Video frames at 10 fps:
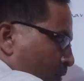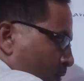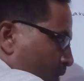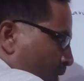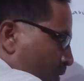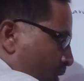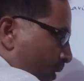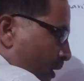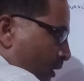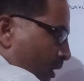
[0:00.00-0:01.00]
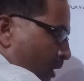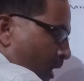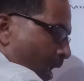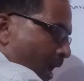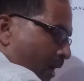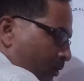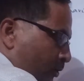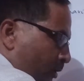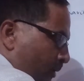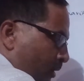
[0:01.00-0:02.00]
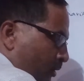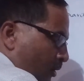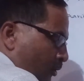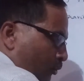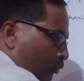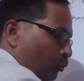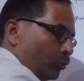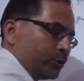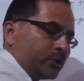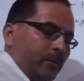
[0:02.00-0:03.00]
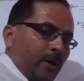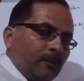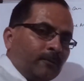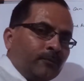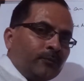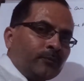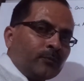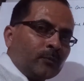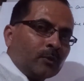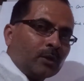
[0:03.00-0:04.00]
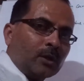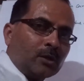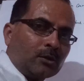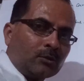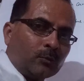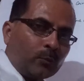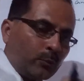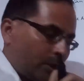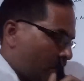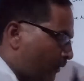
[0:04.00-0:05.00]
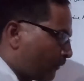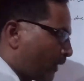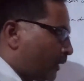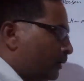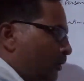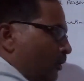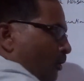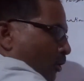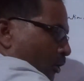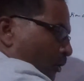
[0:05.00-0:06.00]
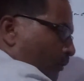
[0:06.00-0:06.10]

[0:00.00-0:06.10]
g is given, h is given, u is given. Then we can find how